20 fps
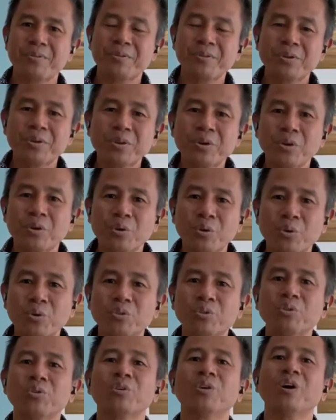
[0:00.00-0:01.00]
to go
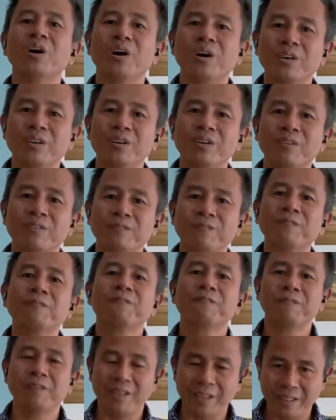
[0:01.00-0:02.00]
to God for
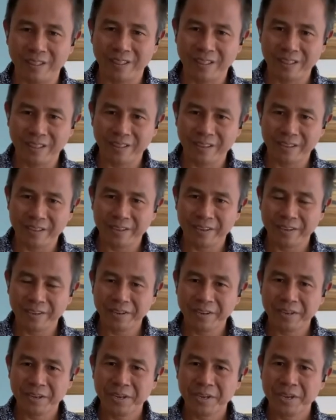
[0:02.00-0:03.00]
faith
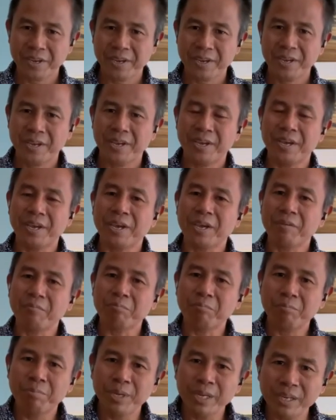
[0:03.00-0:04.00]

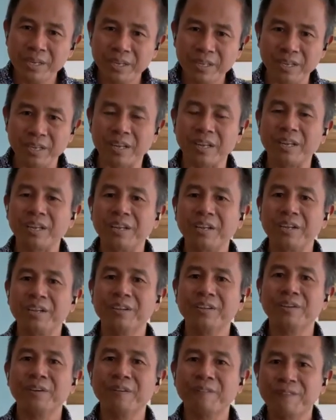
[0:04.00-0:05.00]
and build
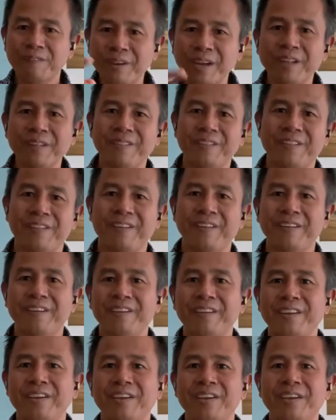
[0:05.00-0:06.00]
your faith
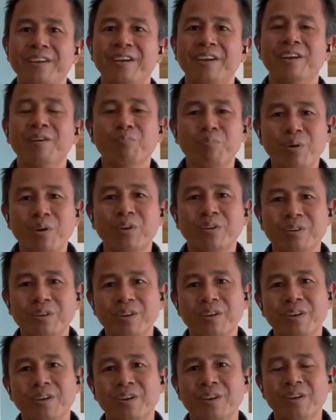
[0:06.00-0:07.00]

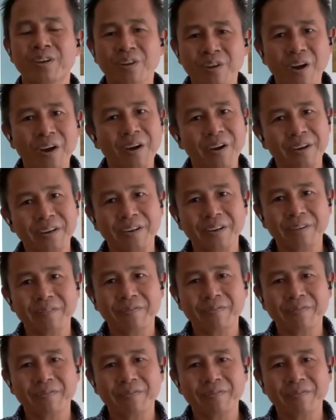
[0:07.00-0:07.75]
upon God.